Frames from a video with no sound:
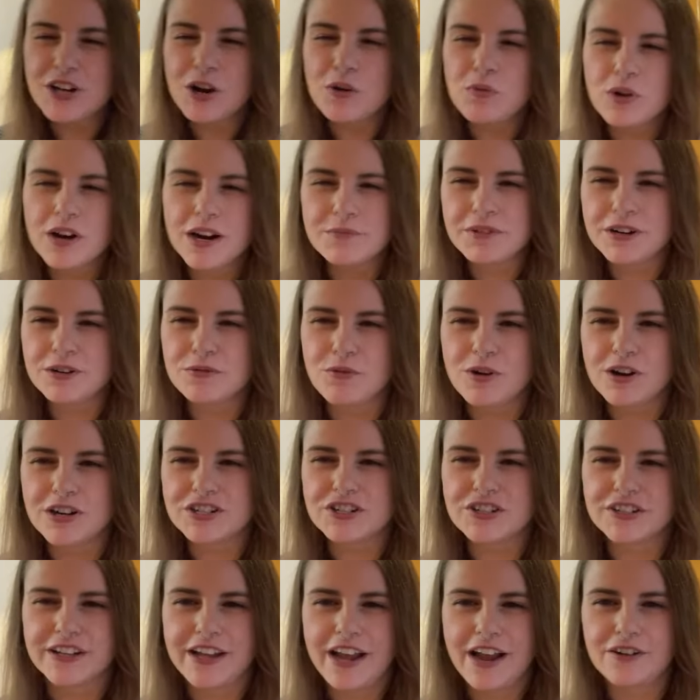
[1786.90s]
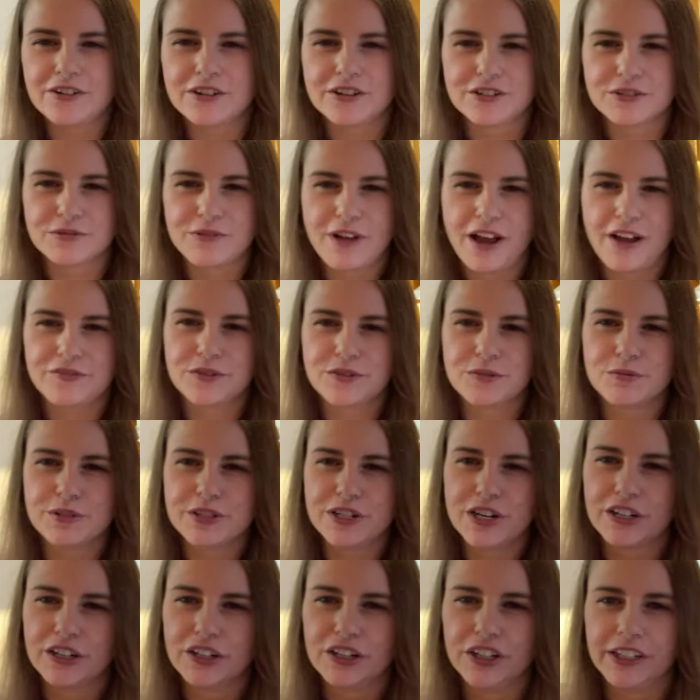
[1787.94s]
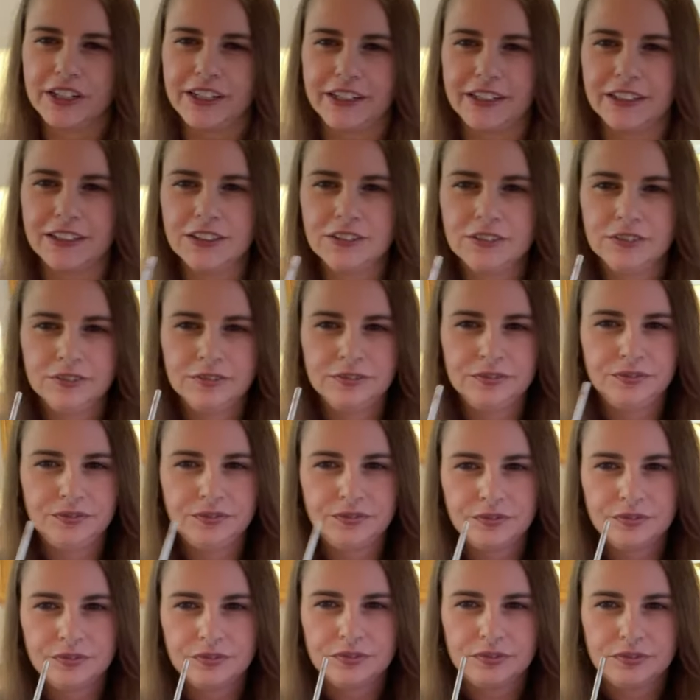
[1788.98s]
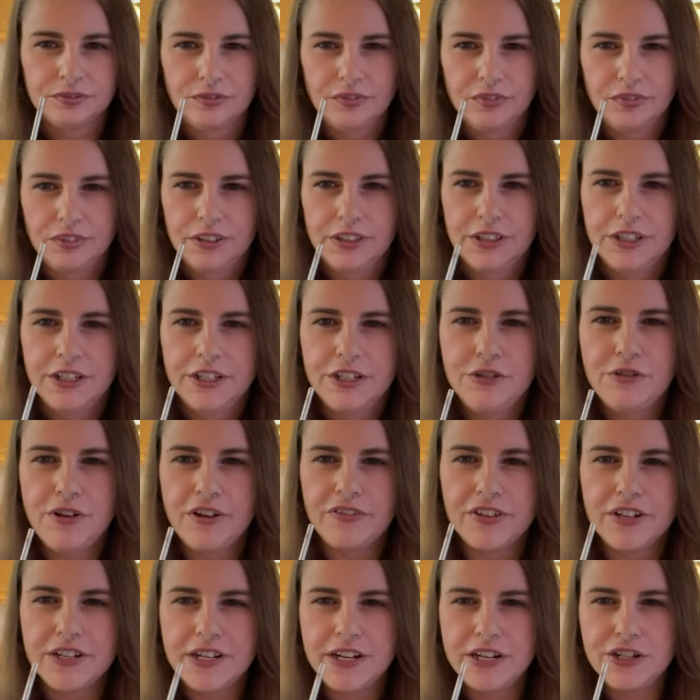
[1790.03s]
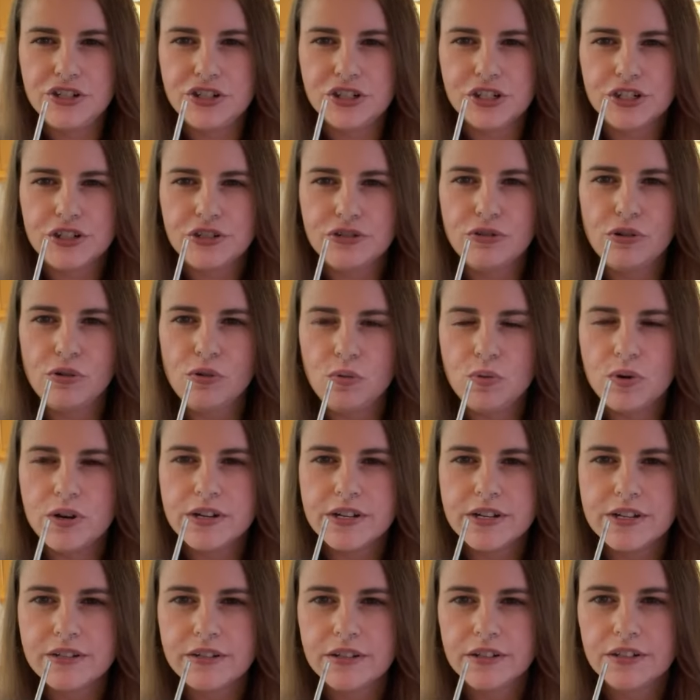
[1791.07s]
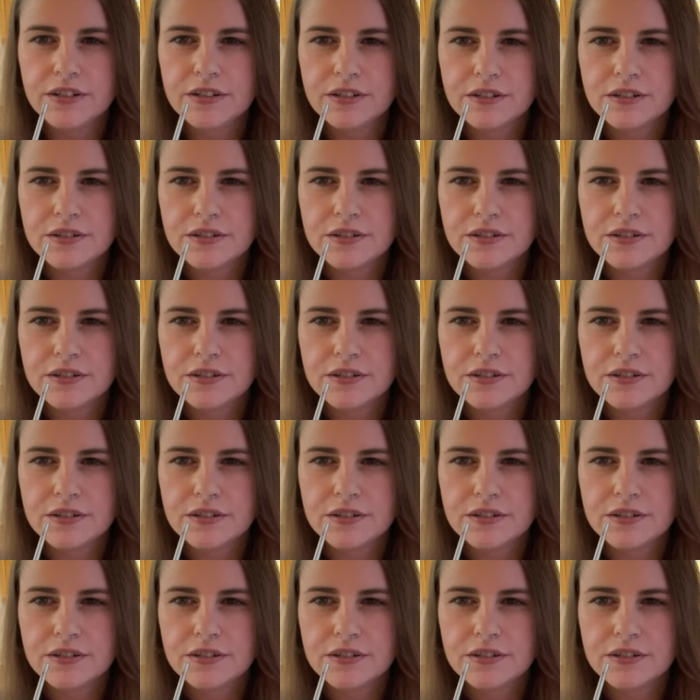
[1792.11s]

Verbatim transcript: Don't worry, I'm going to wash the counters after we're done cooking. You have a Ninja Dual one?